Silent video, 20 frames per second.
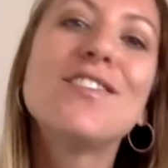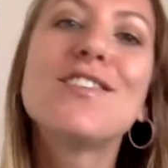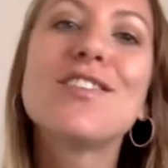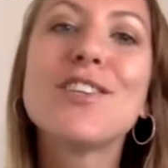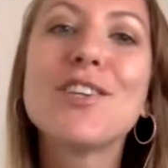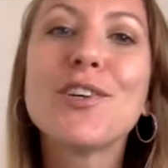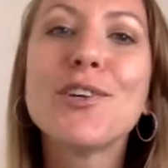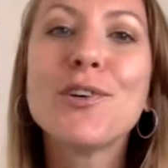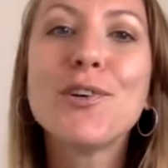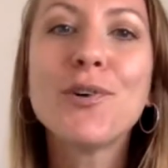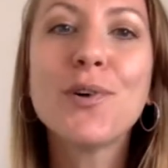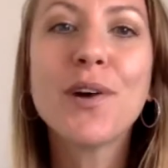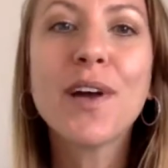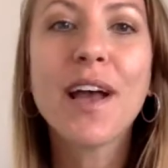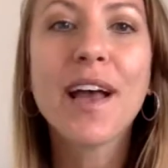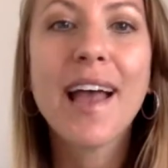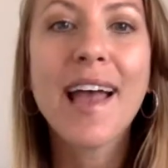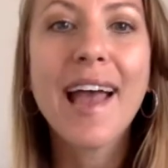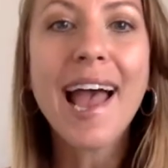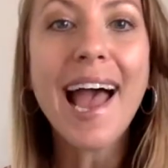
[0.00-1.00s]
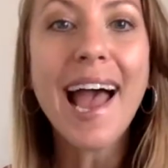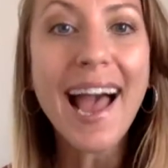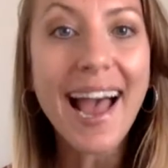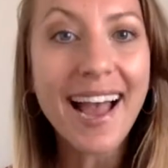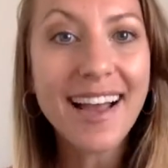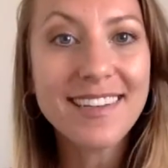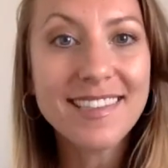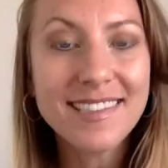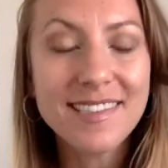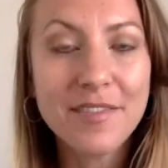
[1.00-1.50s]
to
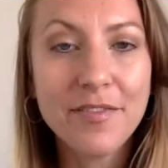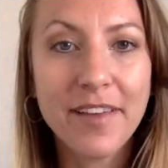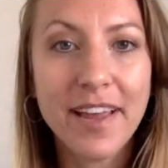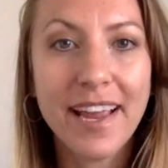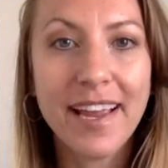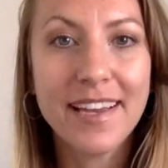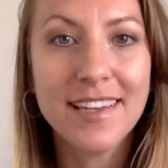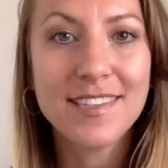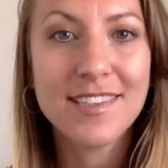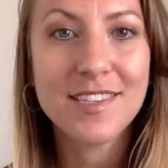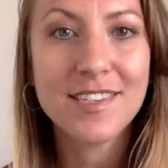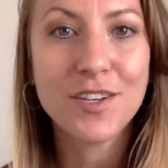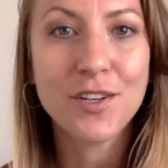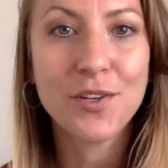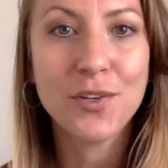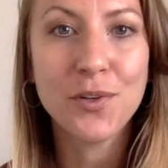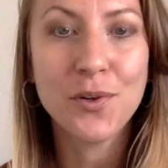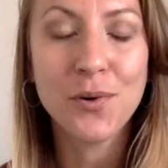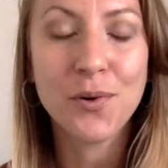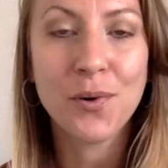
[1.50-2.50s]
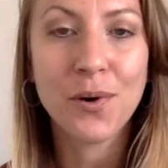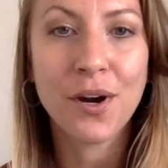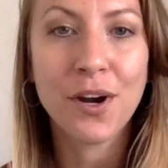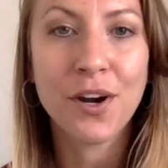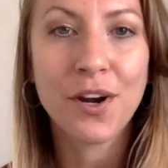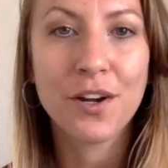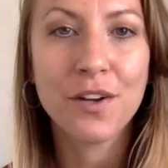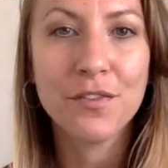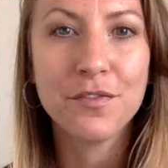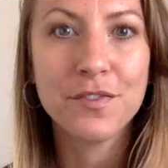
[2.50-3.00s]
activate
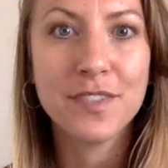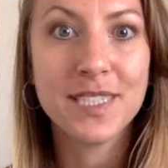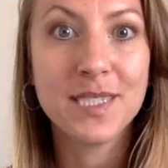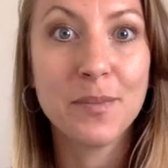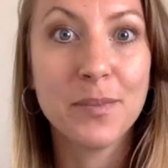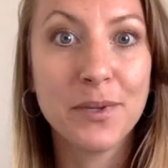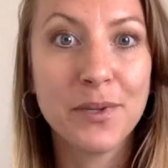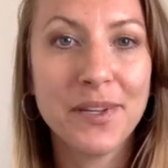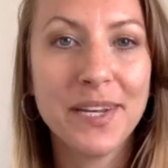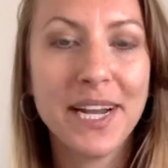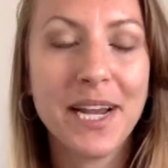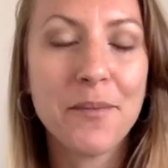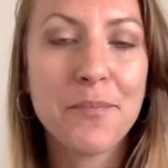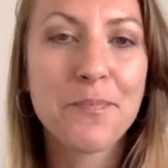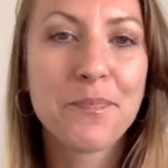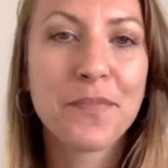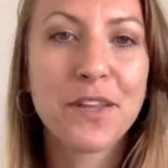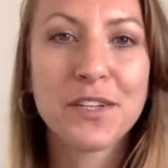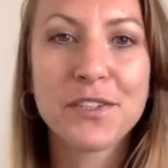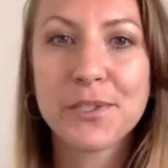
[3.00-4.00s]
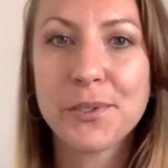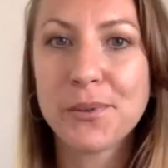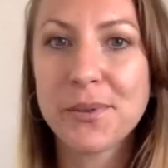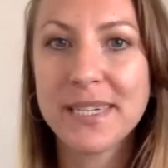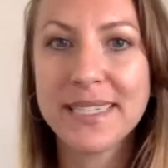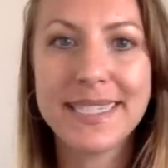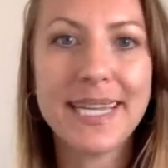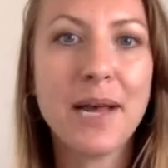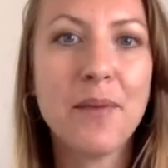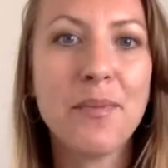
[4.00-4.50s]
your visibility. So what
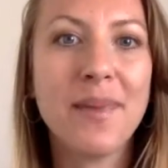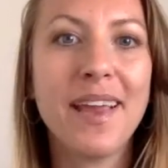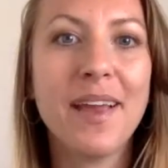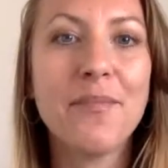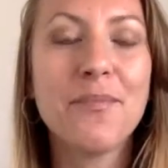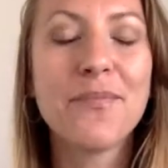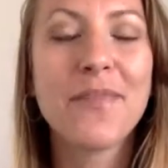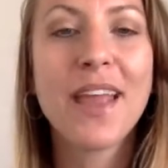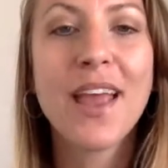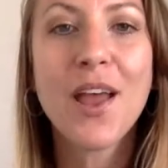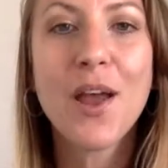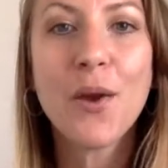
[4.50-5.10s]
does that mean?